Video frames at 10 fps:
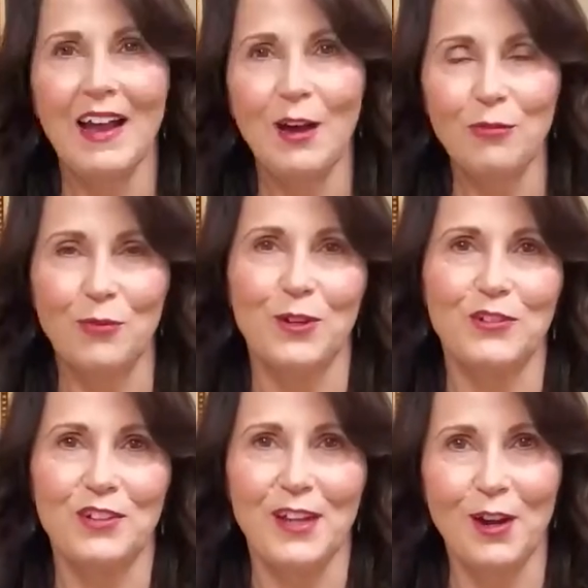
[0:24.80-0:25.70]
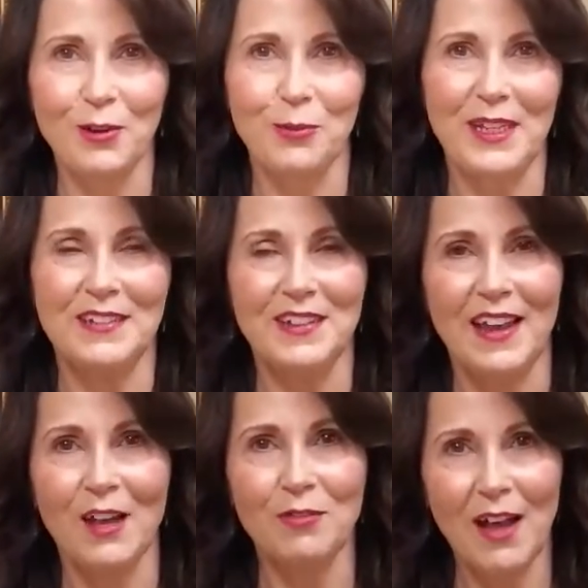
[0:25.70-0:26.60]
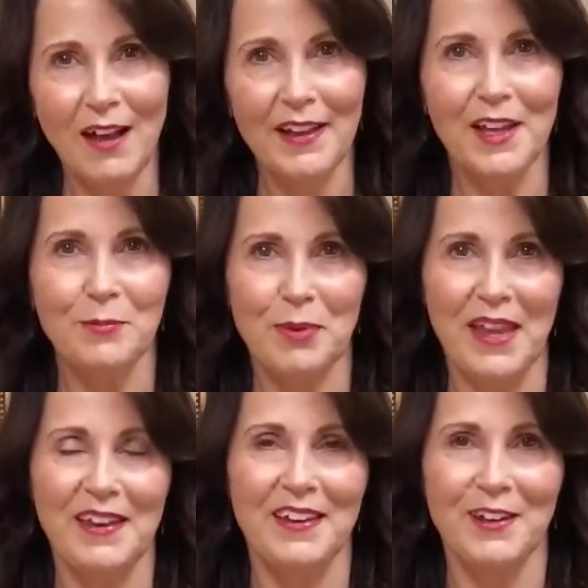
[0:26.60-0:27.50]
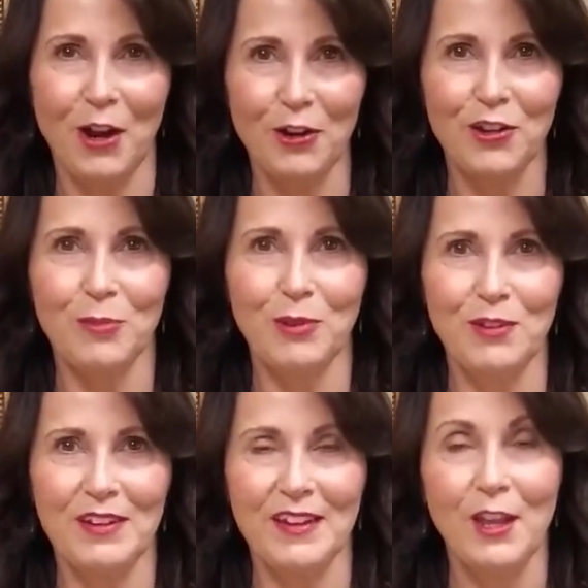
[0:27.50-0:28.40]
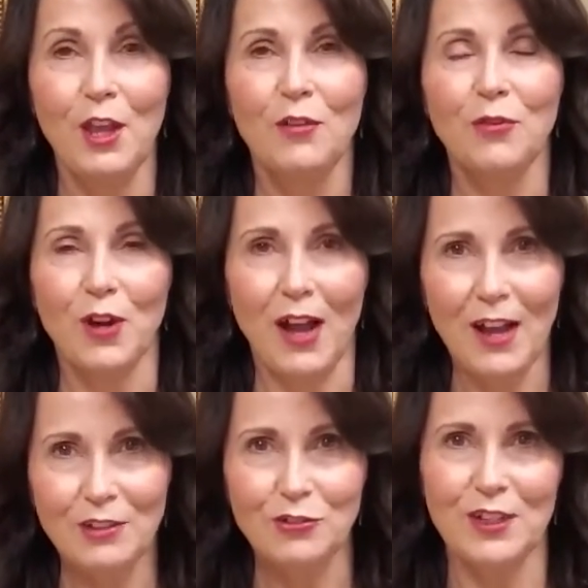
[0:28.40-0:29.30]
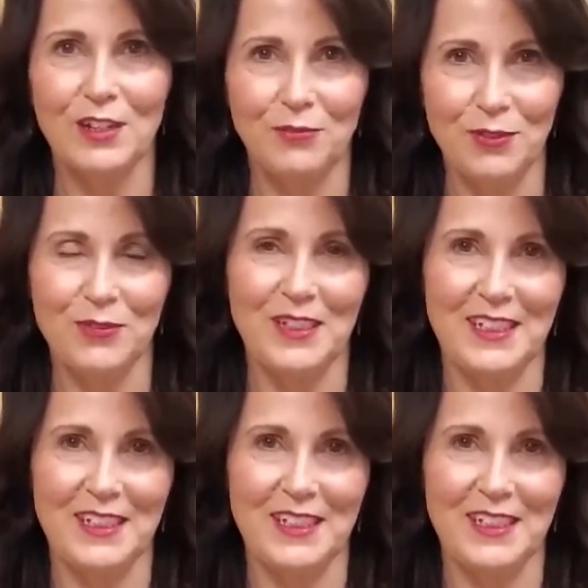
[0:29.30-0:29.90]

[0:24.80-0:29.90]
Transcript: How fortunate are we to have Ion Bank in our community for 150